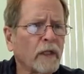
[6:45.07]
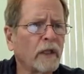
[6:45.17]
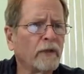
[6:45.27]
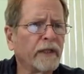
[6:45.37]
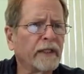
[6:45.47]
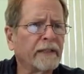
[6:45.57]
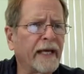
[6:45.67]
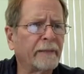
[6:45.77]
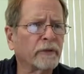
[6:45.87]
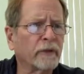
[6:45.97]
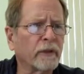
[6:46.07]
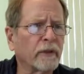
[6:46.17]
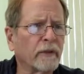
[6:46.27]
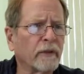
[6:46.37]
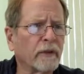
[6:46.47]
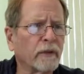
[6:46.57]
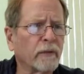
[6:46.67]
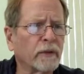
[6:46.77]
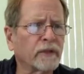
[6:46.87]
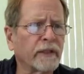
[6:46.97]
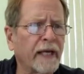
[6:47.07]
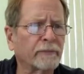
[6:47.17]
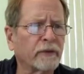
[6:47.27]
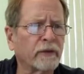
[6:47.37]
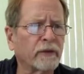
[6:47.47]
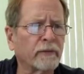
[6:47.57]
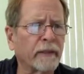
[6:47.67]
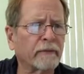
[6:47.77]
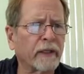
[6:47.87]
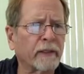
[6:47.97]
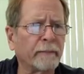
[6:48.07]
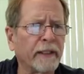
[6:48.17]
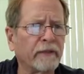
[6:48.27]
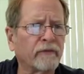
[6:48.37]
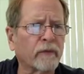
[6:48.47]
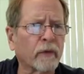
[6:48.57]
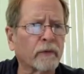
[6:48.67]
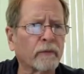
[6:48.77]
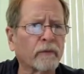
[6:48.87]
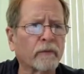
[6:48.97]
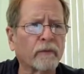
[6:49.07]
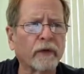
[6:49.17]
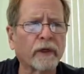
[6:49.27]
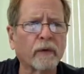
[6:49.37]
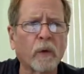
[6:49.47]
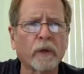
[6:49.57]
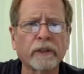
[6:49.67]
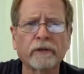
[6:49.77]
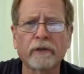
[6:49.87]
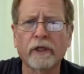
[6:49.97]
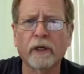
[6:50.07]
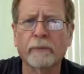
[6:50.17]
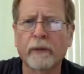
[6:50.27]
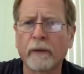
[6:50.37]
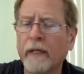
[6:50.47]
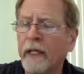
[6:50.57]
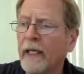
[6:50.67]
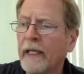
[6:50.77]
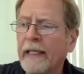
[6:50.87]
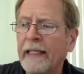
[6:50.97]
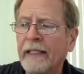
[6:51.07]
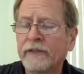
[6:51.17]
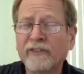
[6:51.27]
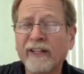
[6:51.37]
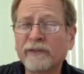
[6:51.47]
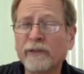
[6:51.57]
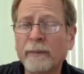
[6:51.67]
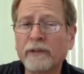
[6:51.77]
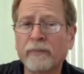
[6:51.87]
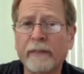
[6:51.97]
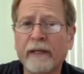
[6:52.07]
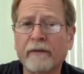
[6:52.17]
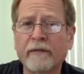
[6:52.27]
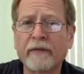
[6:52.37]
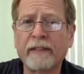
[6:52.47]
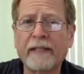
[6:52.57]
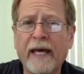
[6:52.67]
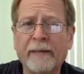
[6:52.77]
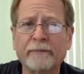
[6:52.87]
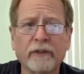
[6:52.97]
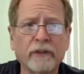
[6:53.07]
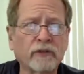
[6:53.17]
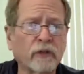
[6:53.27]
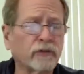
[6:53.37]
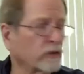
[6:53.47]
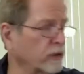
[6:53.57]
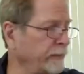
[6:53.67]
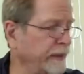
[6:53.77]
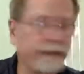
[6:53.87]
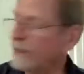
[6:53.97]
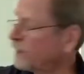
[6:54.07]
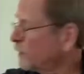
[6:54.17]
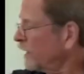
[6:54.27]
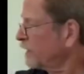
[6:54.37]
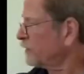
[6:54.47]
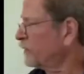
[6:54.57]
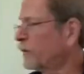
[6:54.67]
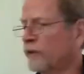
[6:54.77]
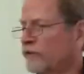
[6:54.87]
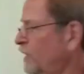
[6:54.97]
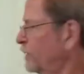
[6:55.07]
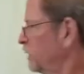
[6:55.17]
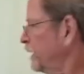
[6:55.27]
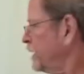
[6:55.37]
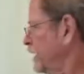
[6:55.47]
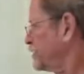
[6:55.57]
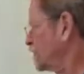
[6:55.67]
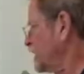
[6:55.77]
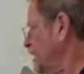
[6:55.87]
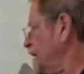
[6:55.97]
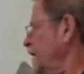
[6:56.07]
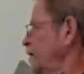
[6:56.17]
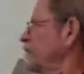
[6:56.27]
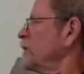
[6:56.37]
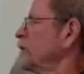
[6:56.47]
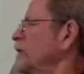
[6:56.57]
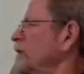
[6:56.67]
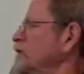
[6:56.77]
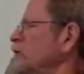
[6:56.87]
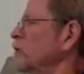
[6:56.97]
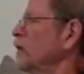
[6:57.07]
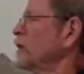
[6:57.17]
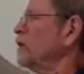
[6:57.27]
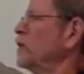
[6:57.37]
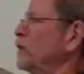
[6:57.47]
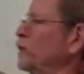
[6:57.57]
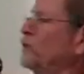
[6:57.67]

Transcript: The adapter, which adapter do you recommend for recording to the GoPro? It's not so much a matter of the adapter. It's also going to be the ear microphone assembly that you get or that you're going to use.